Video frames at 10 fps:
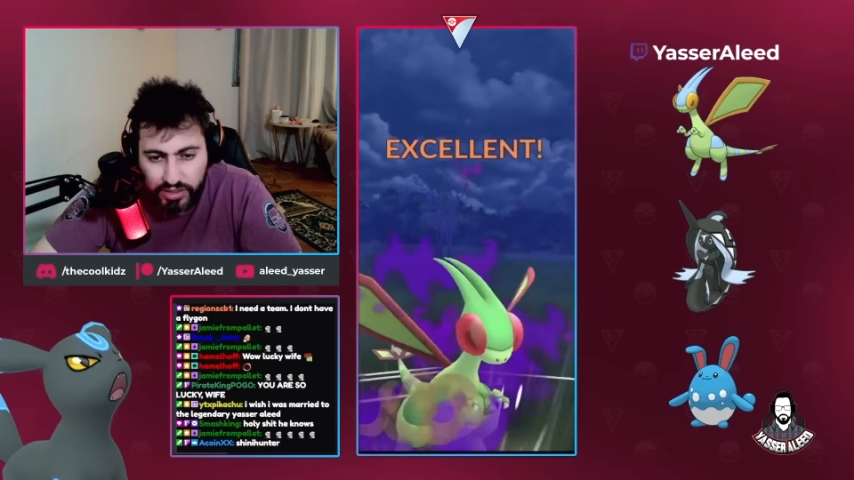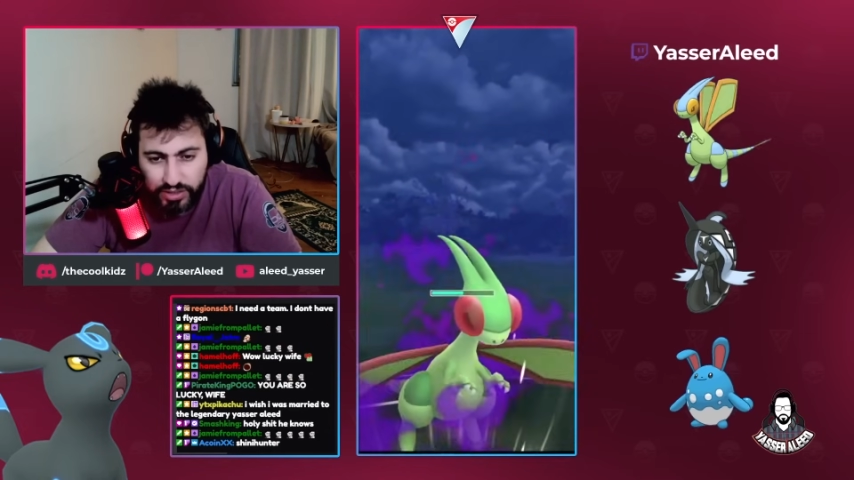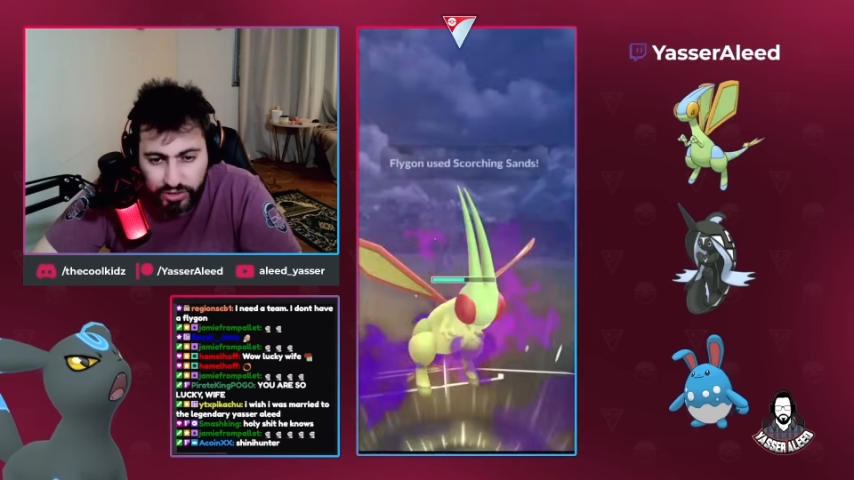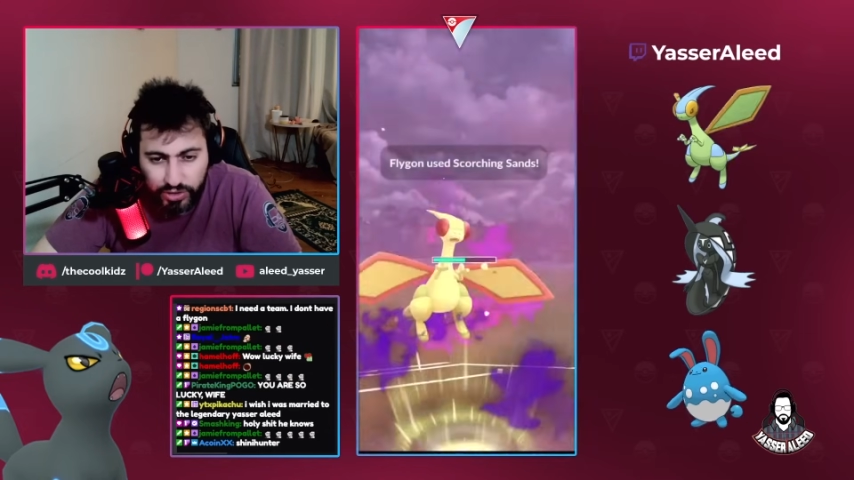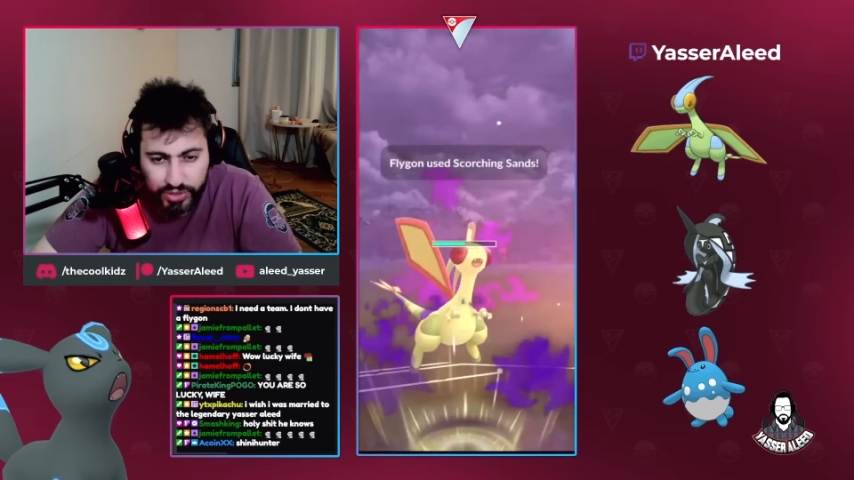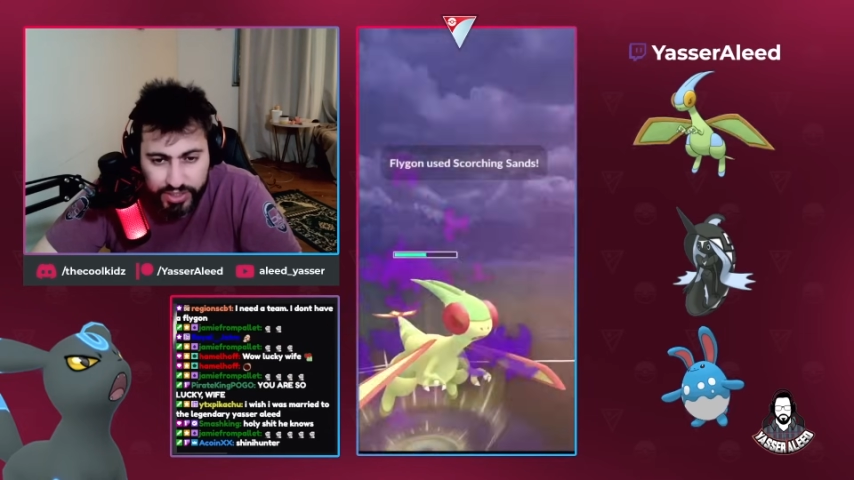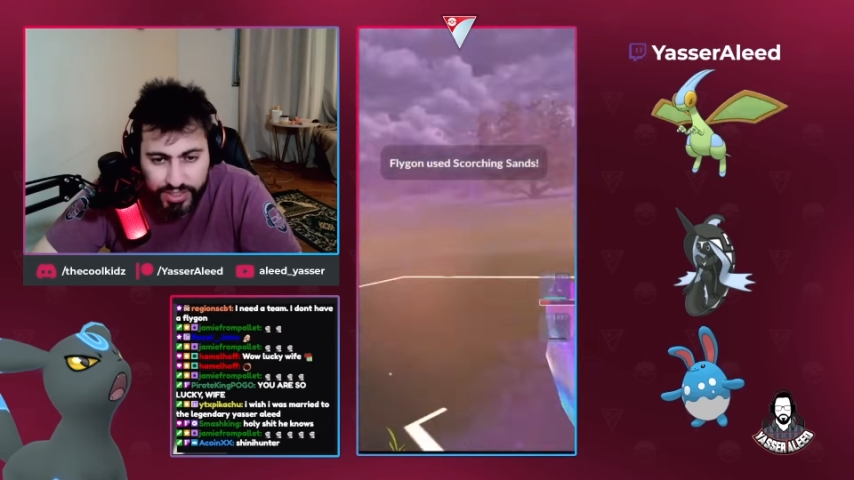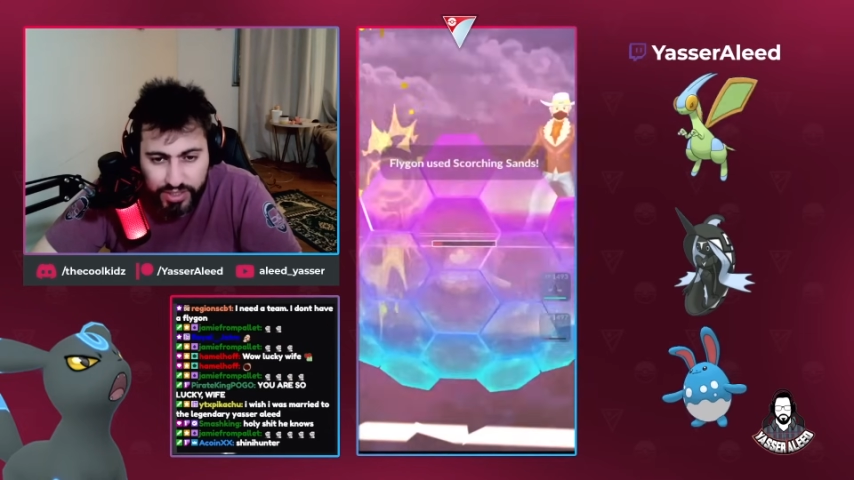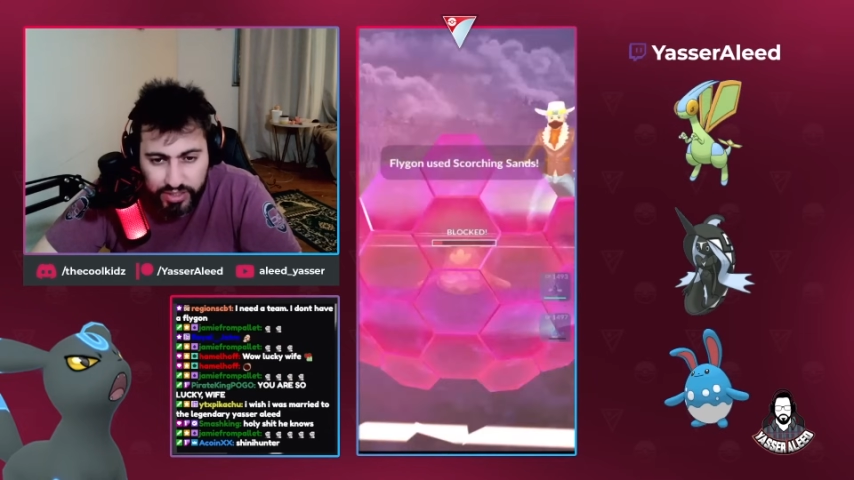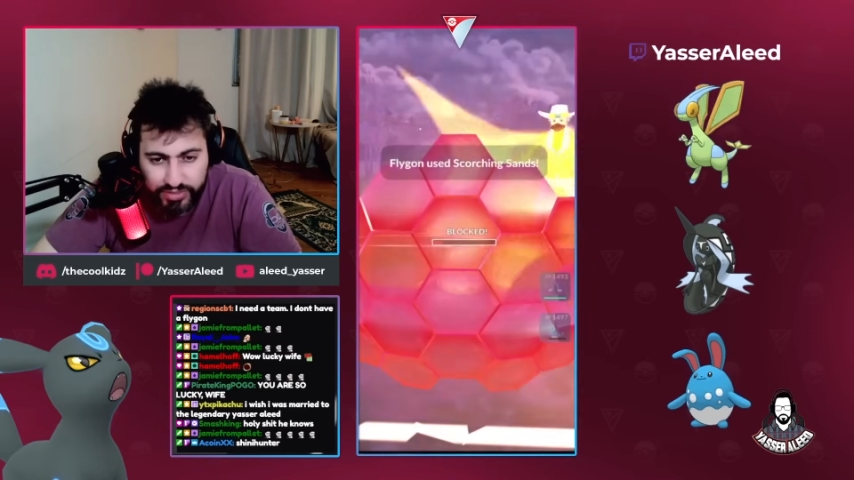throw
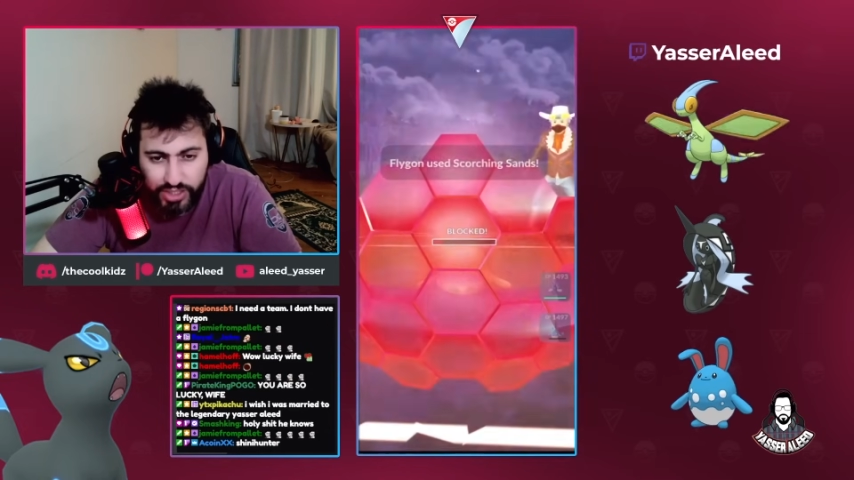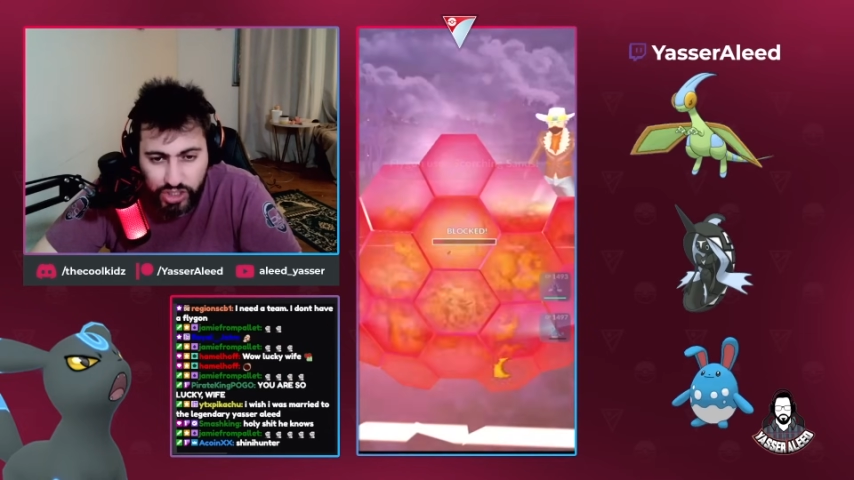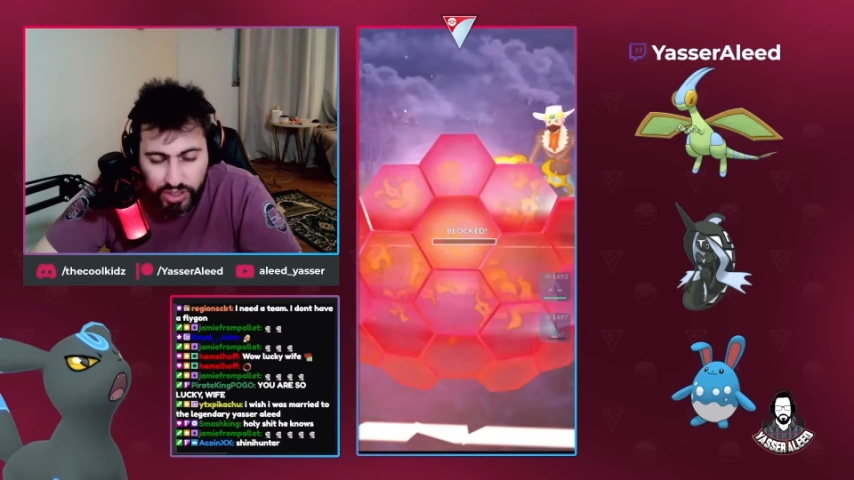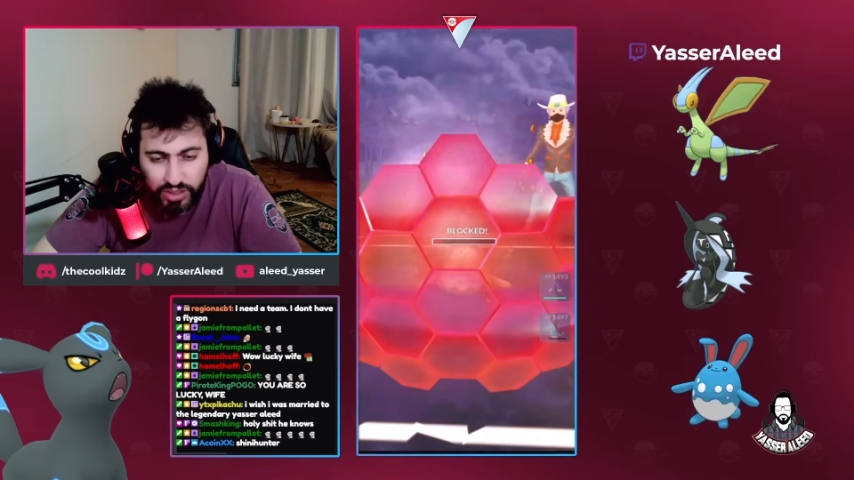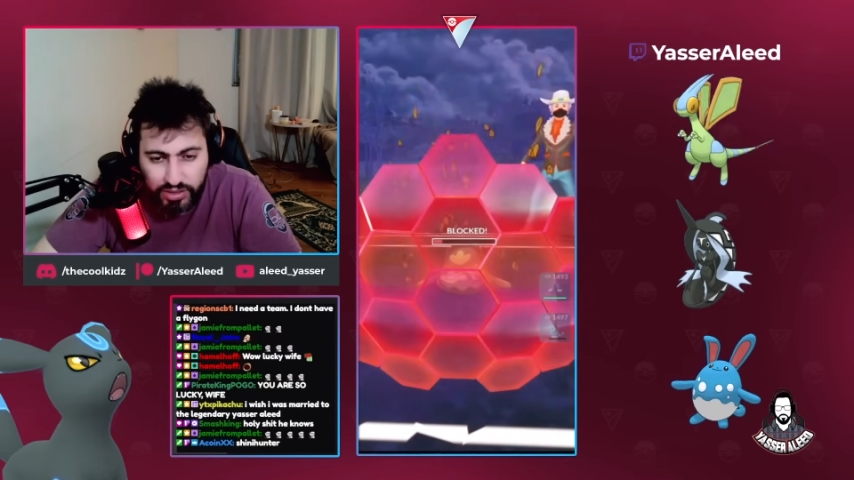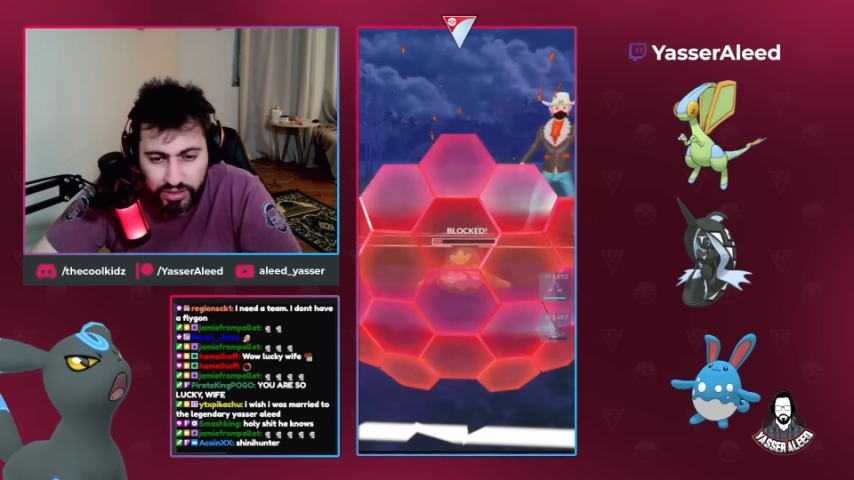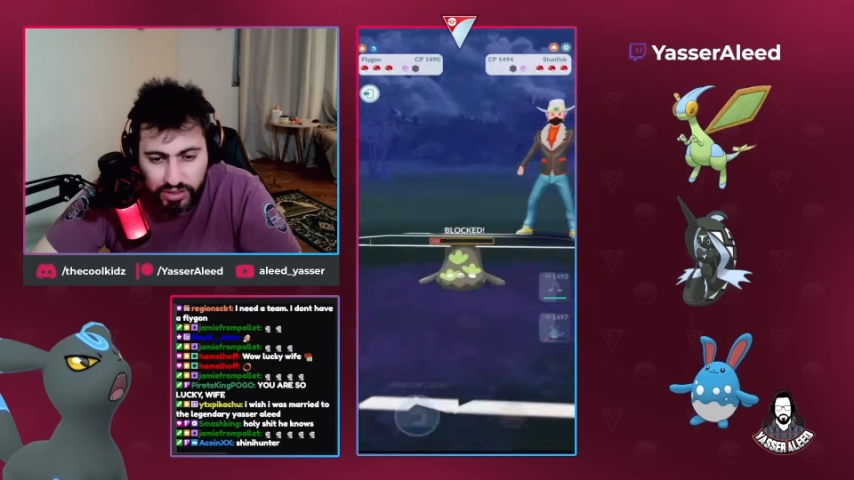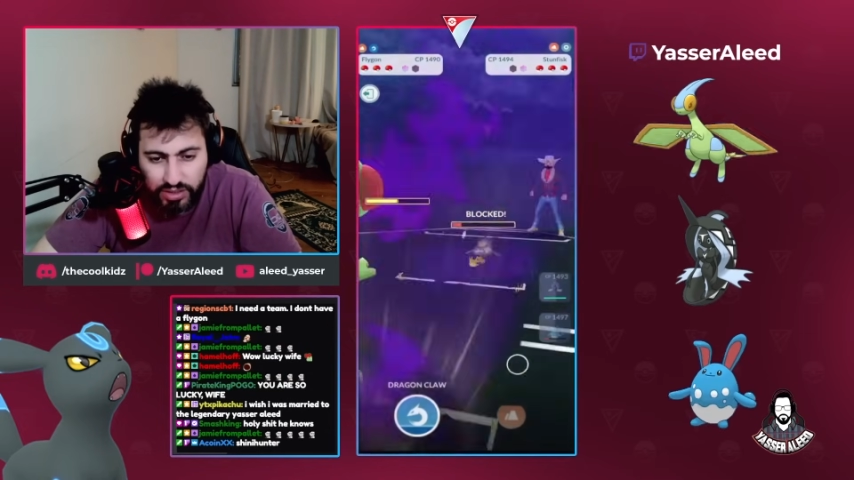this. If they shield...